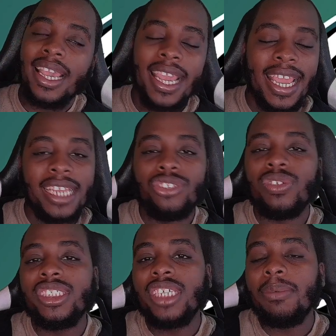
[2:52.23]
and Trey
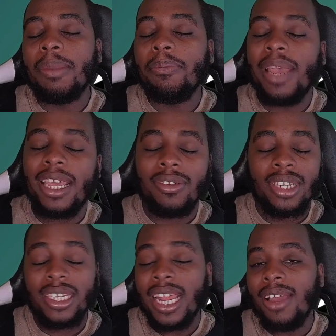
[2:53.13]
Sermon battle
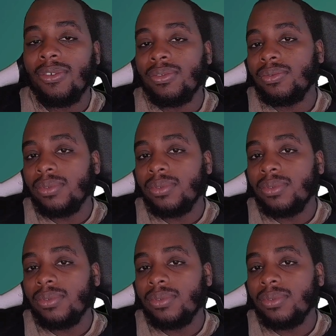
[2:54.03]
it out.